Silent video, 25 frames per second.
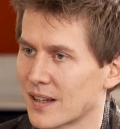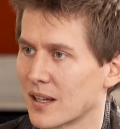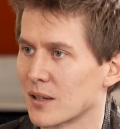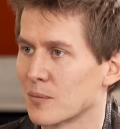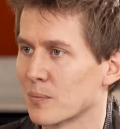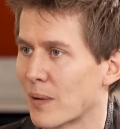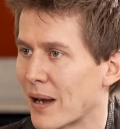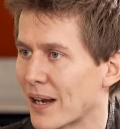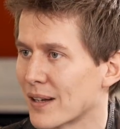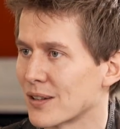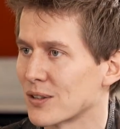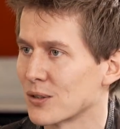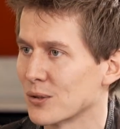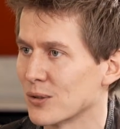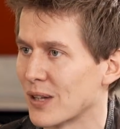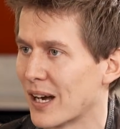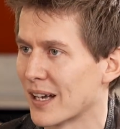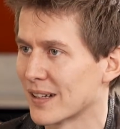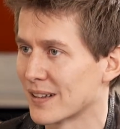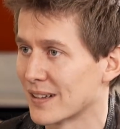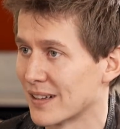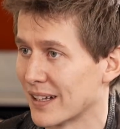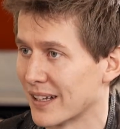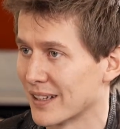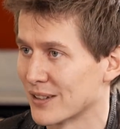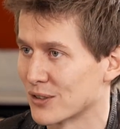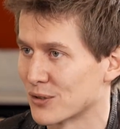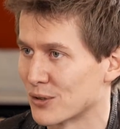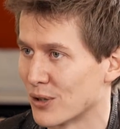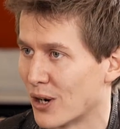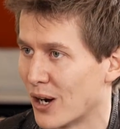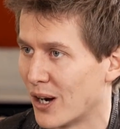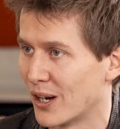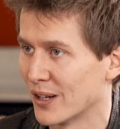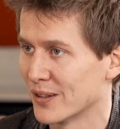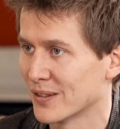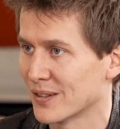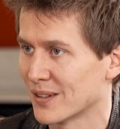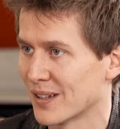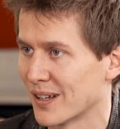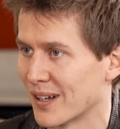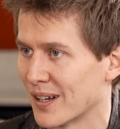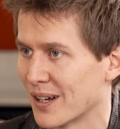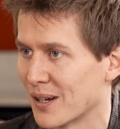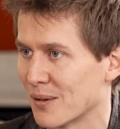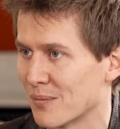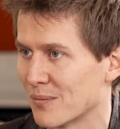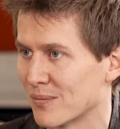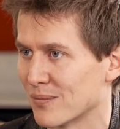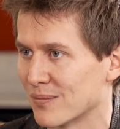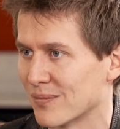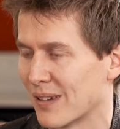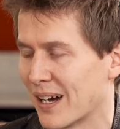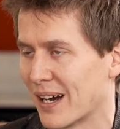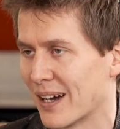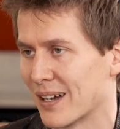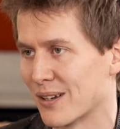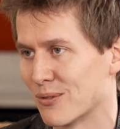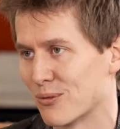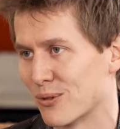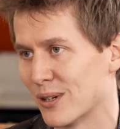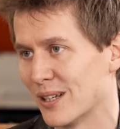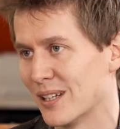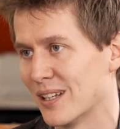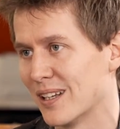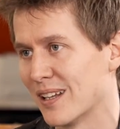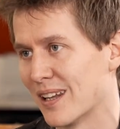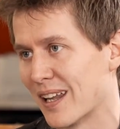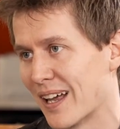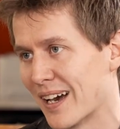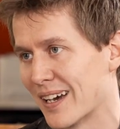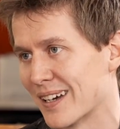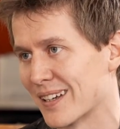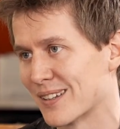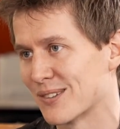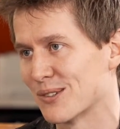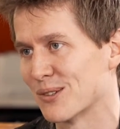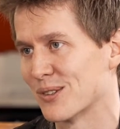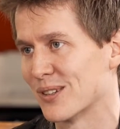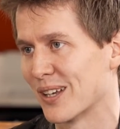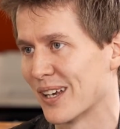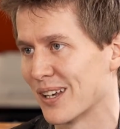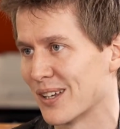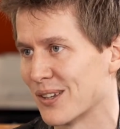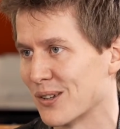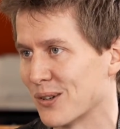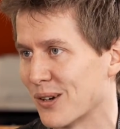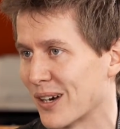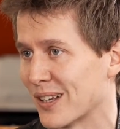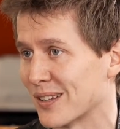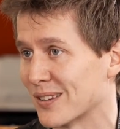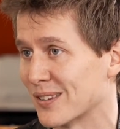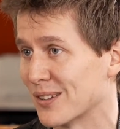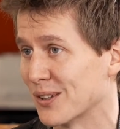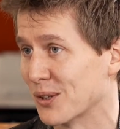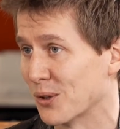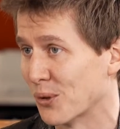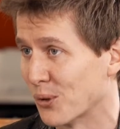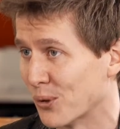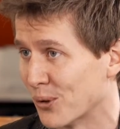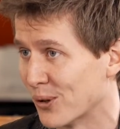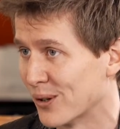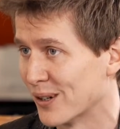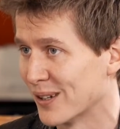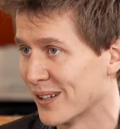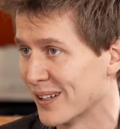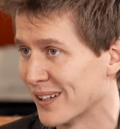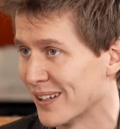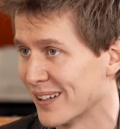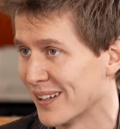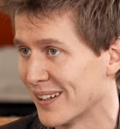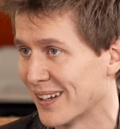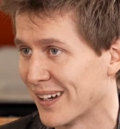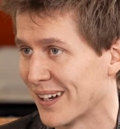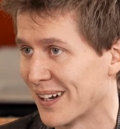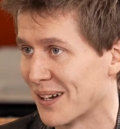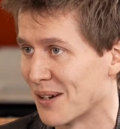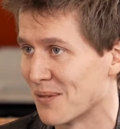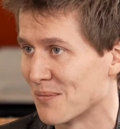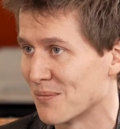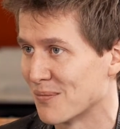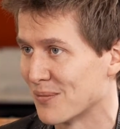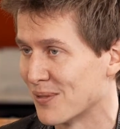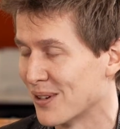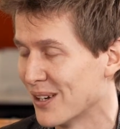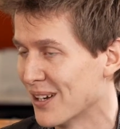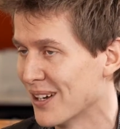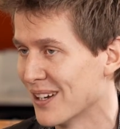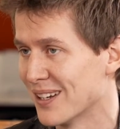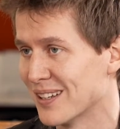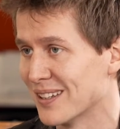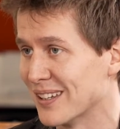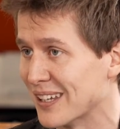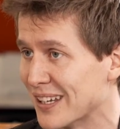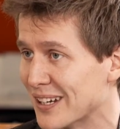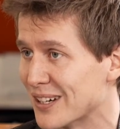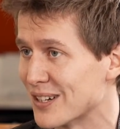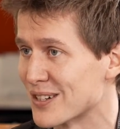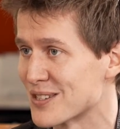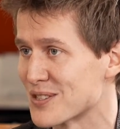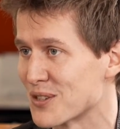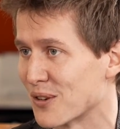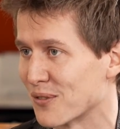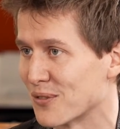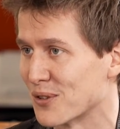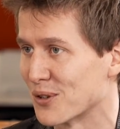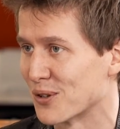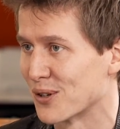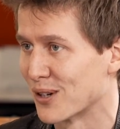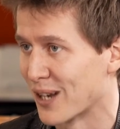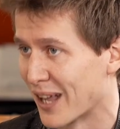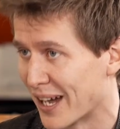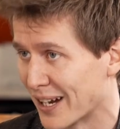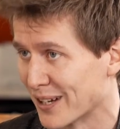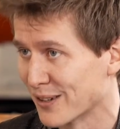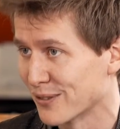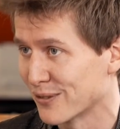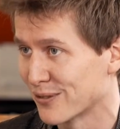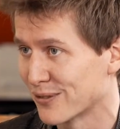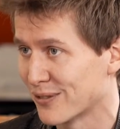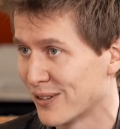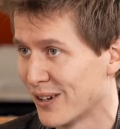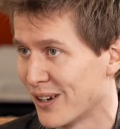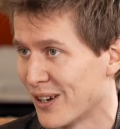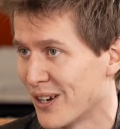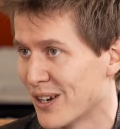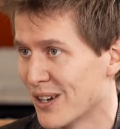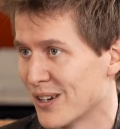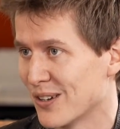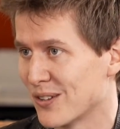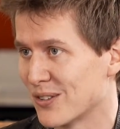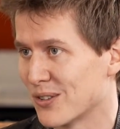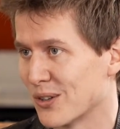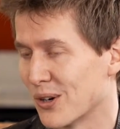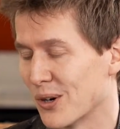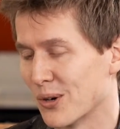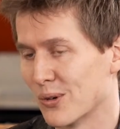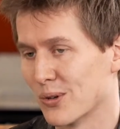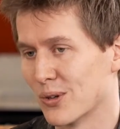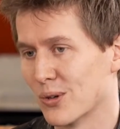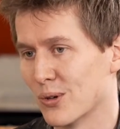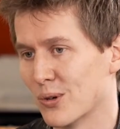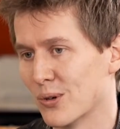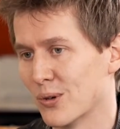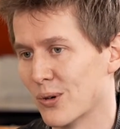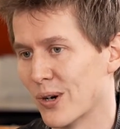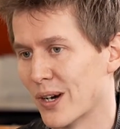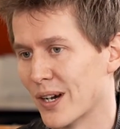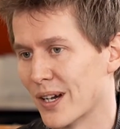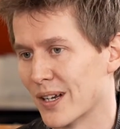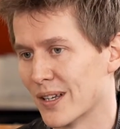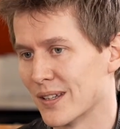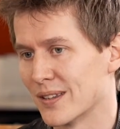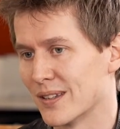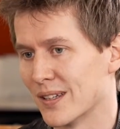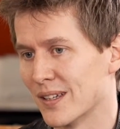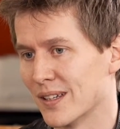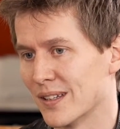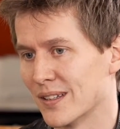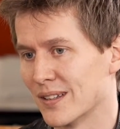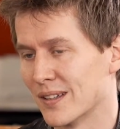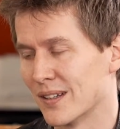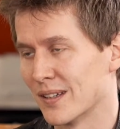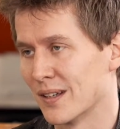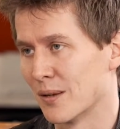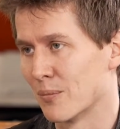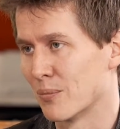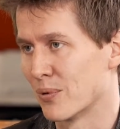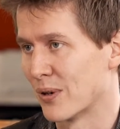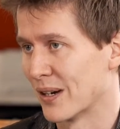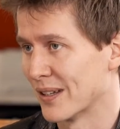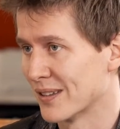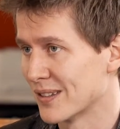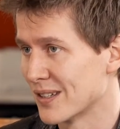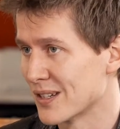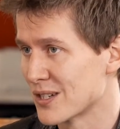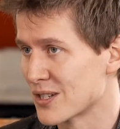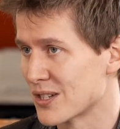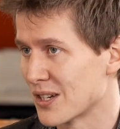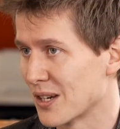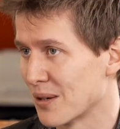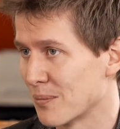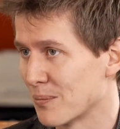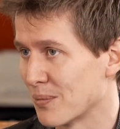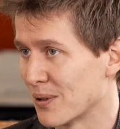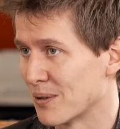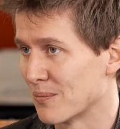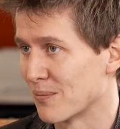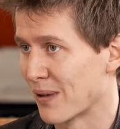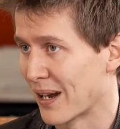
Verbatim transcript: get back to that later on. Um, I really like to take you at the early um, years of your life. Yep. So you uh, did an apprenticeship in